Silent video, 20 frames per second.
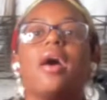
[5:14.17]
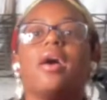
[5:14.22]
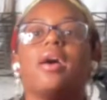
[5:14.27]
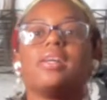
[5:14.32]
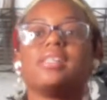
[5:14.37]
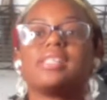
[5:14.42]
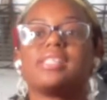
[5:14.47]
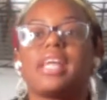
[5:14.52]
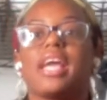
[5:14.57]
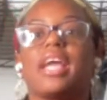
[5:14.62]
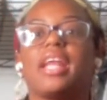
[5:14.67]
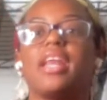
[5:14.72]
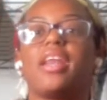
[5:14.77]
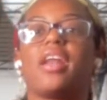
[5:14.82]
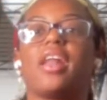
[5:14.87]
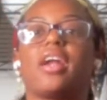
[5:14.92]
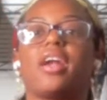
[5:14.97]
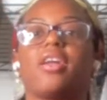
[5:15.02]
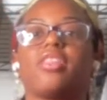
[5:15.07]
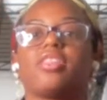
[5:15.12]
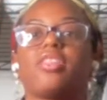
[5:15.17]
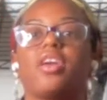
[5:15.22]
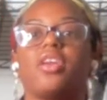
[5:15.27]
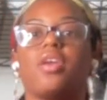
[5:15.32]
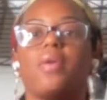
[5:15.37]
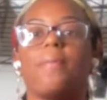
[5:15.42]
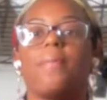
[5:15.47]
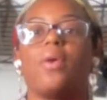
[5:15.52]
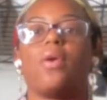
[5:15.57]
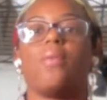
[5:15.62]
staying in like a
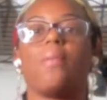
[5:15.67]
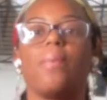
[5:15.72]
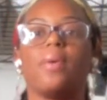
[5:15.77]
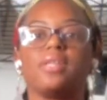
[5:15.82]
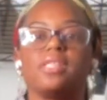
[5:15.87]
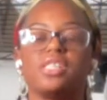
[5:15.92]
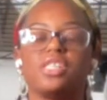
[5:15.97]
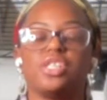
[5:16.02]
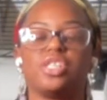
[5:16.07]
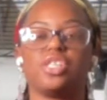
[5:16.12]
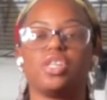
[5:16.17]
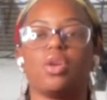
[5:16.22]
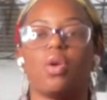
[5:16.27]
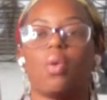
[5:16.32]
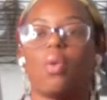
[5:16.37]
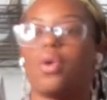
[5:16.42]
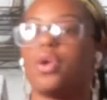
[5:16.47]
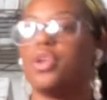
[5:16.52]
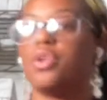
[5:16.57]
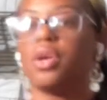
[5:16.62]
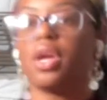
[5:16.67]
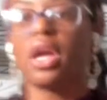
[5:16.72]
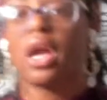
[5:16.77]
thunderbolt position, or you can